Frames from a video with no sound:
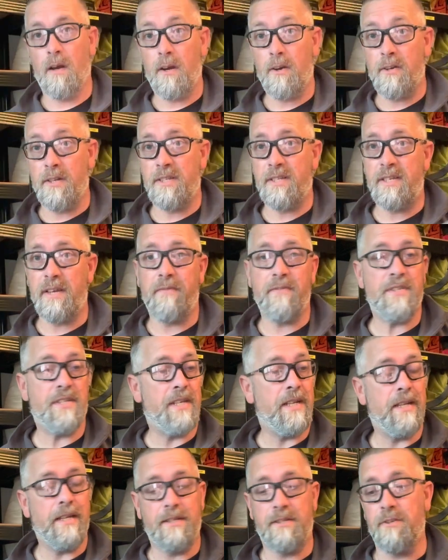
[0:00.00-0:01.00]
I've got a
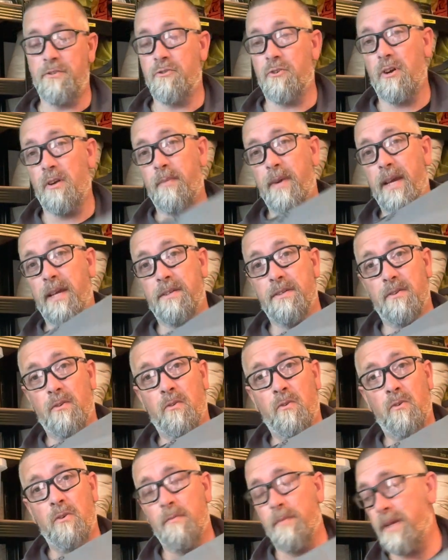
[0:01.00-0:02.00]
70-litre dry bag, so
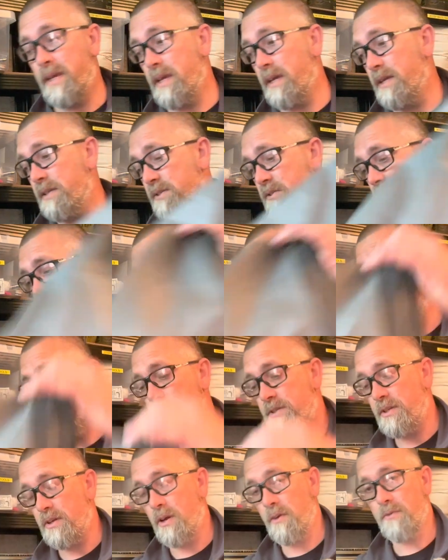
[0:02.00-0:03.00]
all of my gear is going to be
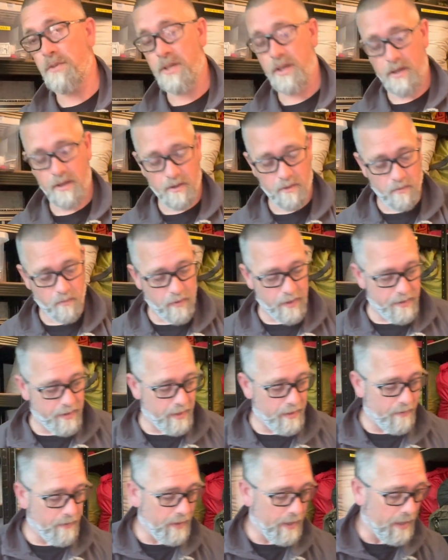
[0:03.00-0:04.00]
stowed
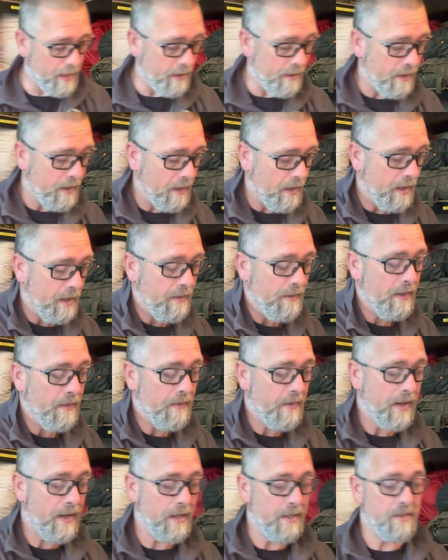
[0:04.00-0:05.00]
within that, and then
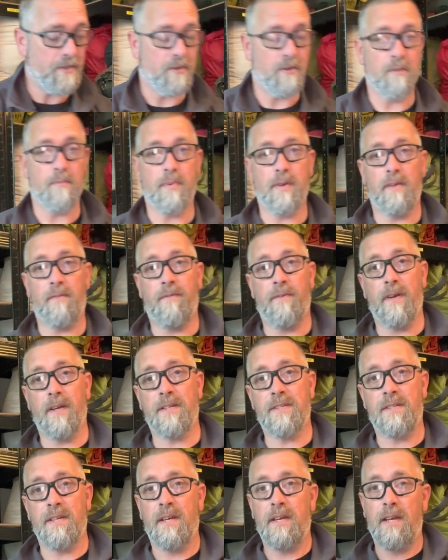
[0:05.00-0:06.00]
that is going to be
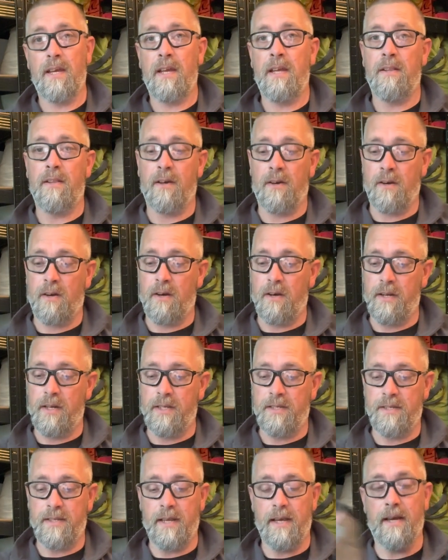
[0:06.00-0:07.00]
fixed in the
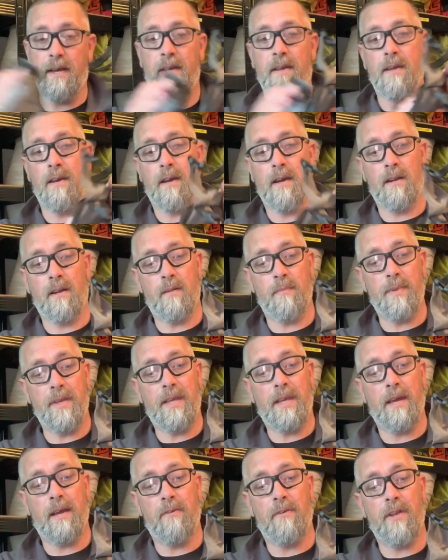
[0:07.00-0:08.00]
harness there, and I'll be
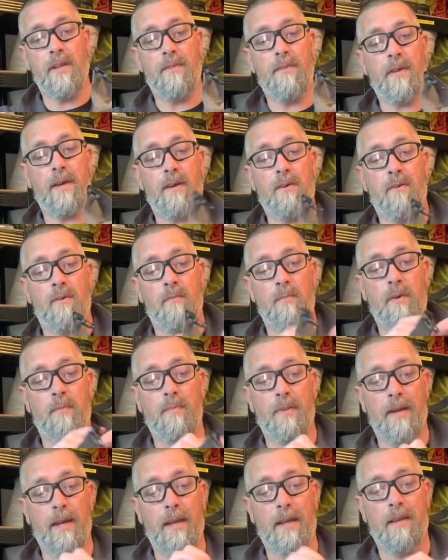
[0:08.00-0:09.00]
carrying that on my
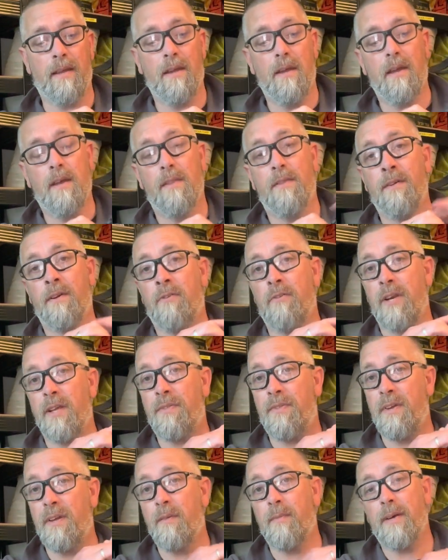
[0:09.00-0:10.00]
back. The great
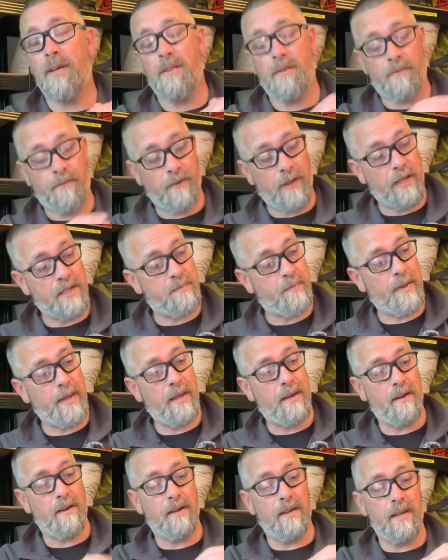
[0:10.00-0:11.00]
thing about the Flex
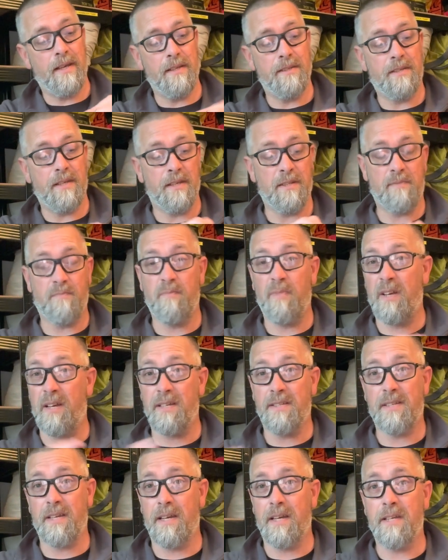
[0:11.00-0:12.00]
PR is it's, like
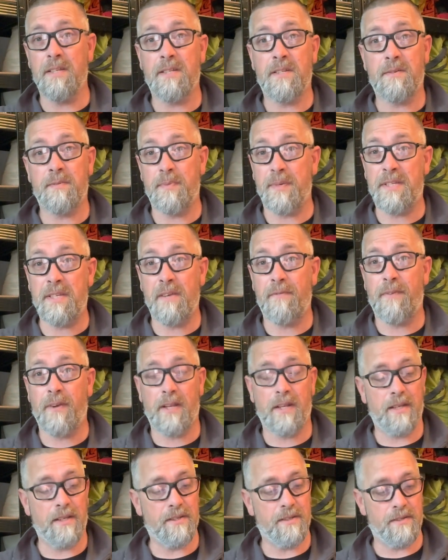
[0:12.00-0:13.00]
I say, it's
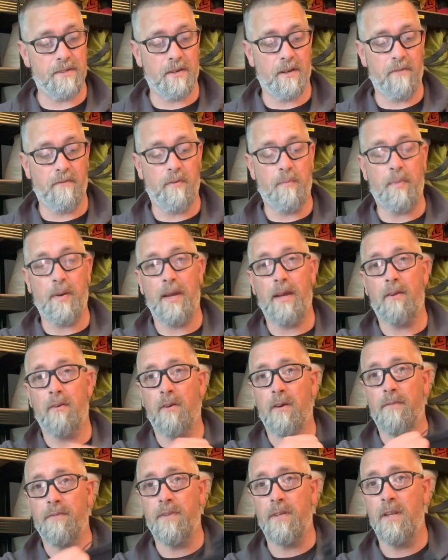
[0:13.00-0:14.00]
specifically designed for pack
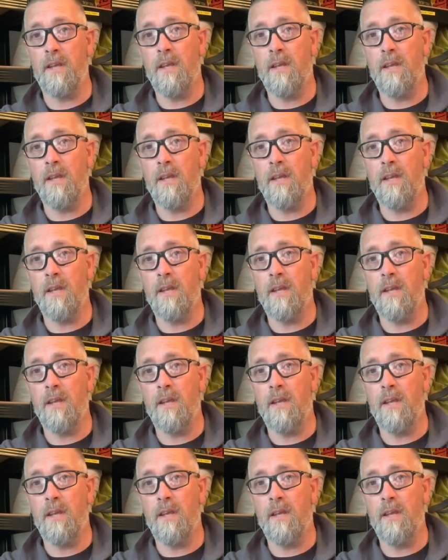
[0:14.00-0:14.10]
rafting.